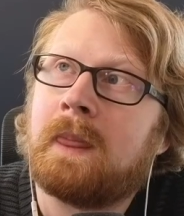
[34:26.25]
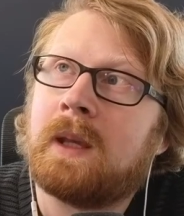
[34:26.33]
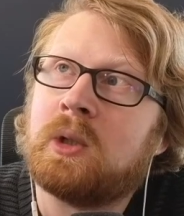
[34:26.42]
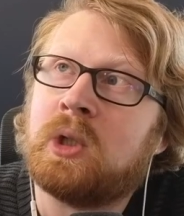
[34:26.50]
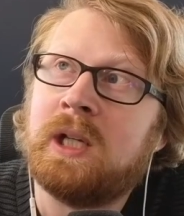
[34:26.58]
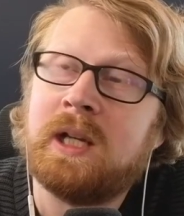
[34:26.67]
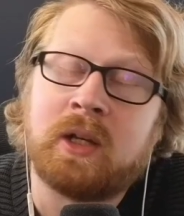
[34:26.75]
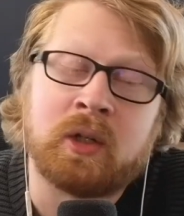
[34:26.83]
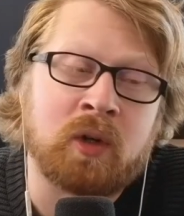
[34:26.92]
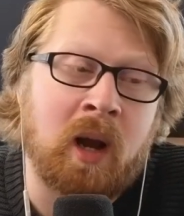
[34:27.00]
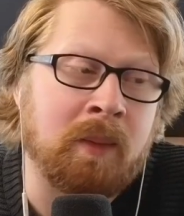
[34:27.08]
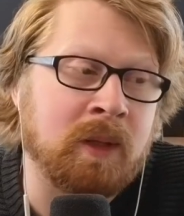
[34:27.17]
didn't
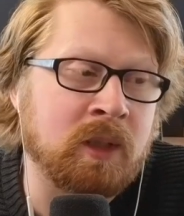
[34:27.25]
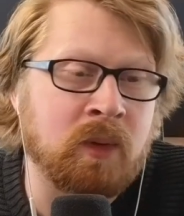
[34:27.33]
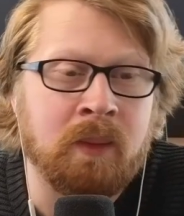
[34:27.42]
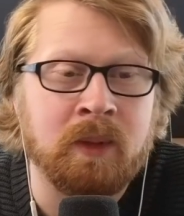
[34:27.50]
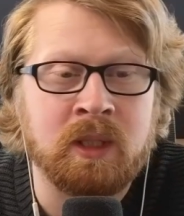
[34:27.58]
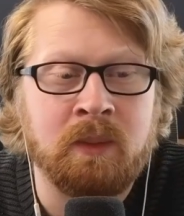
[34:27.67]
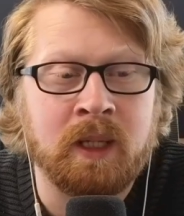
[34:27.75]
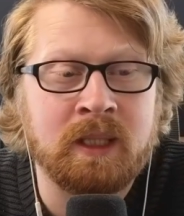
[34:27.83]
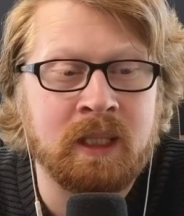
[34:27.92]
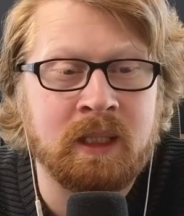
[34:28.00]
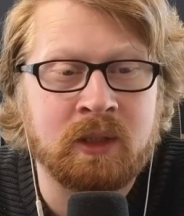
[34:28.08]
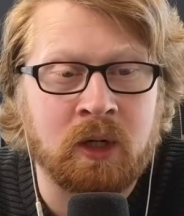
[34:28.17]
describe it this way, but she
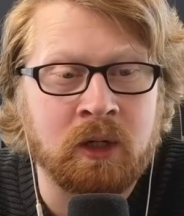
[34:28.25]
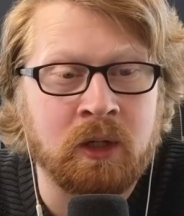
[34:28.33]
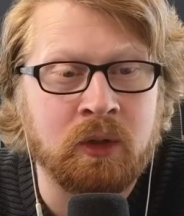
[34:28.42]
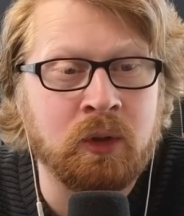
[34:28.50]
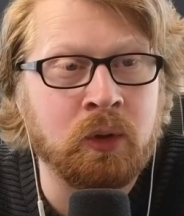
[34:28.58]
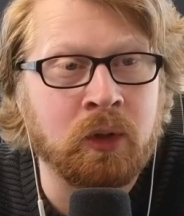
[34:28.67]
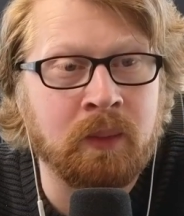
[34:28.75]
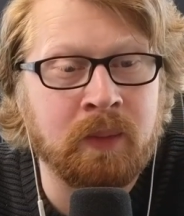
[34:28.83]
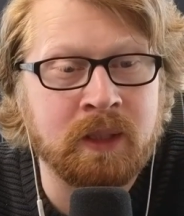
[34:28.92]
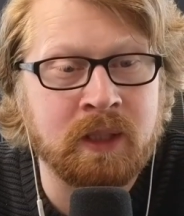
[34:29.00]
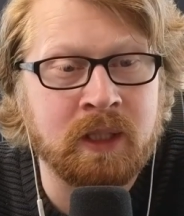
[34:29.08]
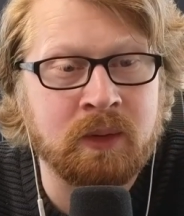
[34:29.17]
basically started a tutoring
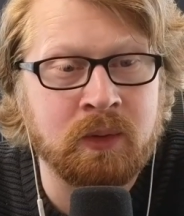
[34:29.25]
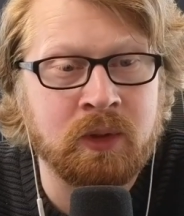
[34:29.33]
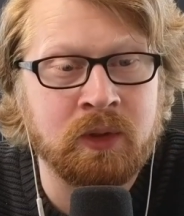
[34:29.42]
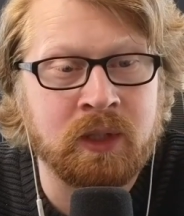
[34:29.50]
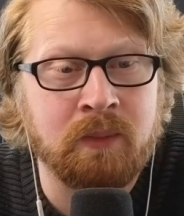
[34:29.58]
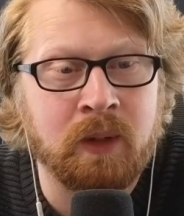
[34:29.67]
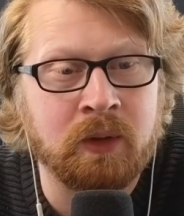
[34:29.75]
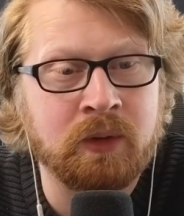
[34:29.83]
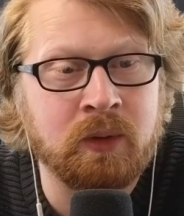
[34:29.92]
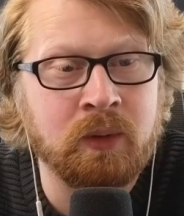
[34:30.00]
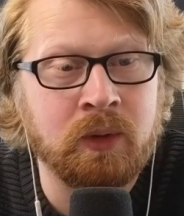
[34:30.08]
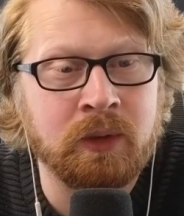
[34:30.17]
business when she was in middle
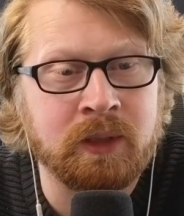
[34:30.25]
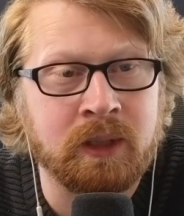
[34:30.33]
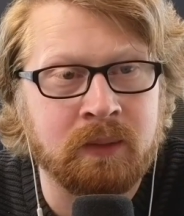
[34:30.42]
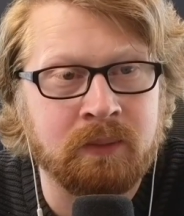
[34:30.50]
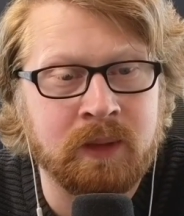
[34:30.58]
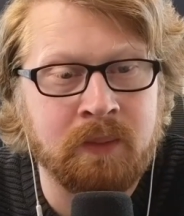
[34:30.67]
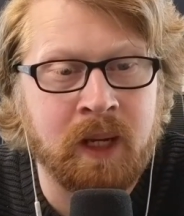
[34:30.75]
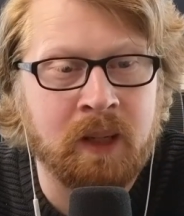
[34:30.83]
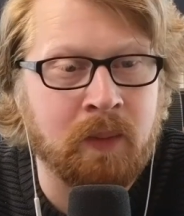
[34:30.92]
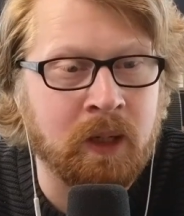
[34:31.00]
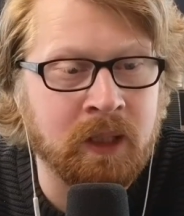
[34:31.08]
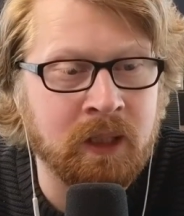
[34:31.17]
school to make
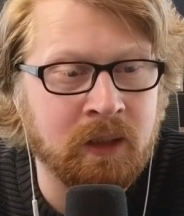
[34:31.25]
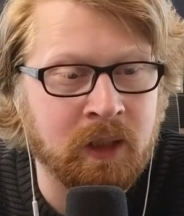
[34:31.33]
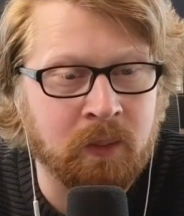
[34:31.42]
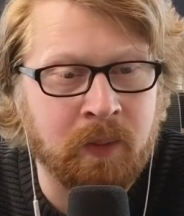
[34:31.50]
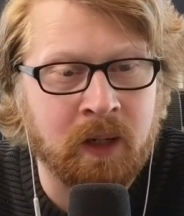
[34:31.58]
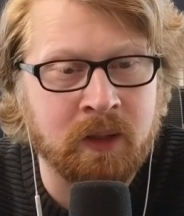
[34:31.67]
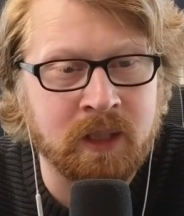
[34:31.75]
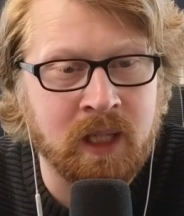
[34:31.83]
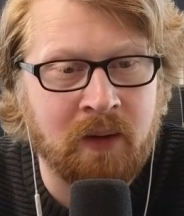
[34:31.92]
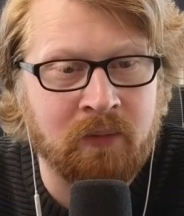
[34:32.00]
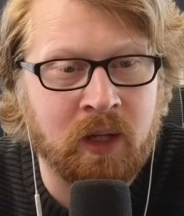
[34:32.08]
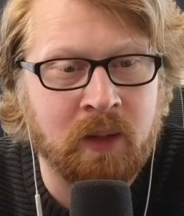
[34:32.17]
money. Like her parents didn't
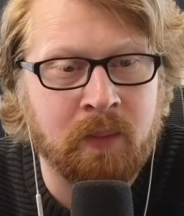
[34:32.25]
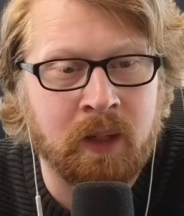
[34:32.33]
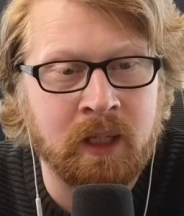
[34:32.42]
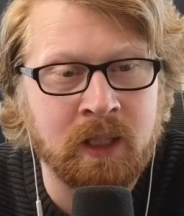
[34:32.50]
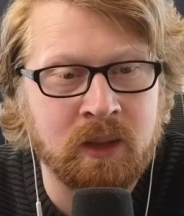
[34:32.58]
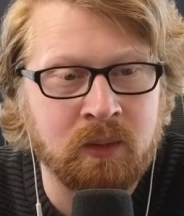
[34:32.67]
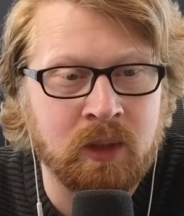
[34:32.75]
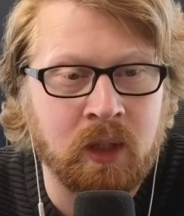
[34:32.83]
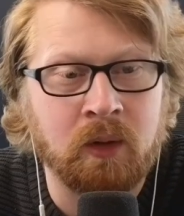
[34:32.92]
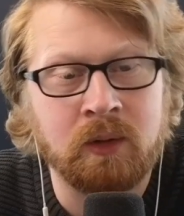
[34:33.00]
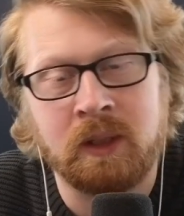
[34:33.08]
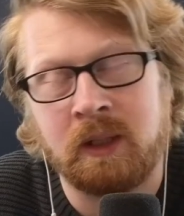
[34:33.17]
have a lot of money, and she would
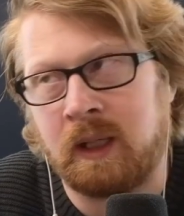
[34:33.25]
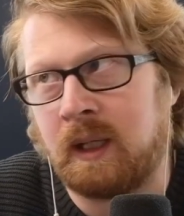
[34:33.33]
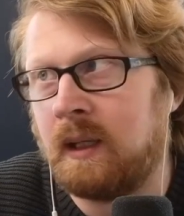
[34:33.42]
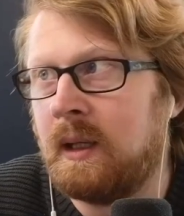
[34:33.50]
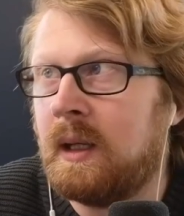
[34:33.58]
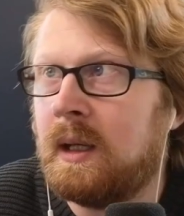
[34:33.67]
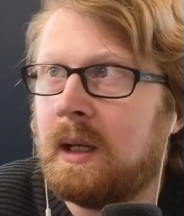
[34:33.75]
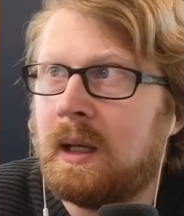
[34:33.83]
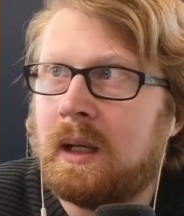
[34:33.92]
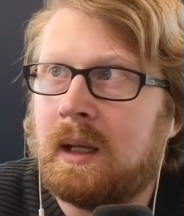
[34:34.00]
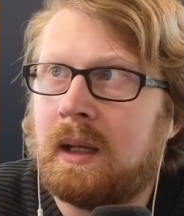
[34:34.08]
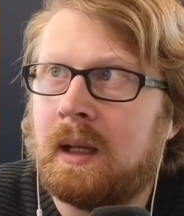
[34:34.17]
go to
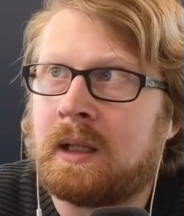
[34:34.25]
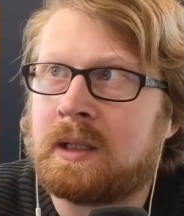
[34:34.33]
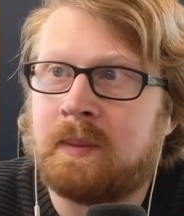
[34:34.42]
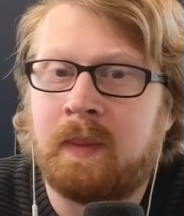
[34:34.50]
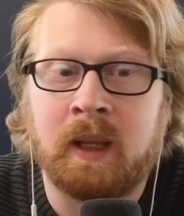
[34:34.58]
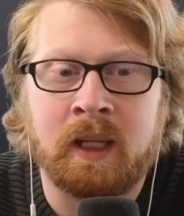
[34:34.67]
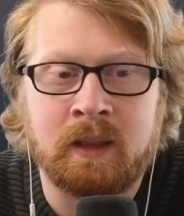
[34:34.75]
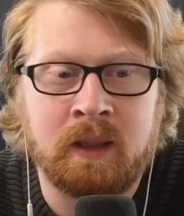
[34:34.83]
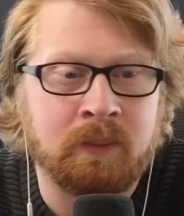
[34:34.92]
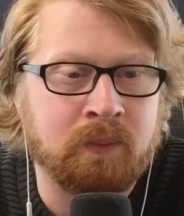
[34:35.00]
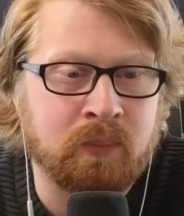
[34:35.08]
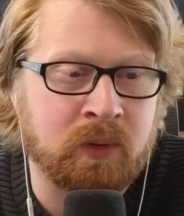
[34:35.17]

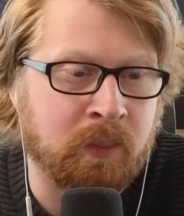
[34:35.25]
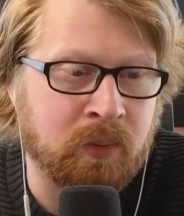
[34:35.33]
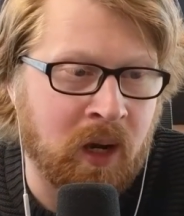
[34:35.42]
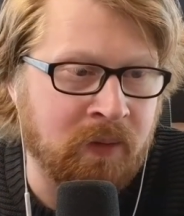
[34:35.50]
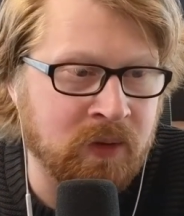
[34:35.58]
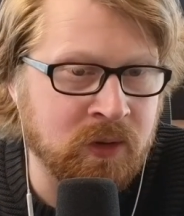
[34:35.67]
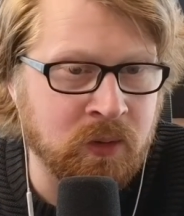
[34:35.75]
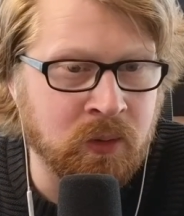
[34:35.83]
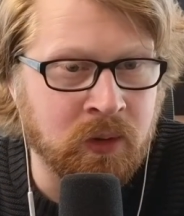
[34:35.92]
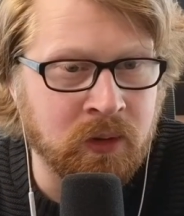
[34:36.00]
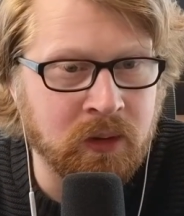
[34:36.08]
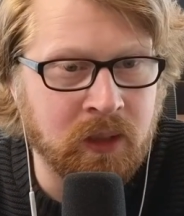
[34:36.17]
the private
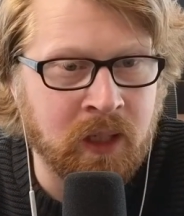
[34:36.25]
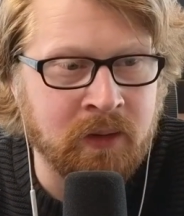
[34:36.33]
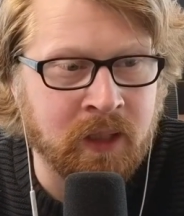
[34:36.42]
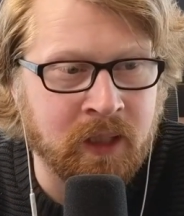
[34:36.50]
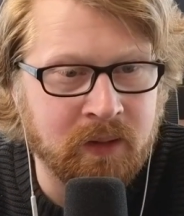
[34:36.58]
school and like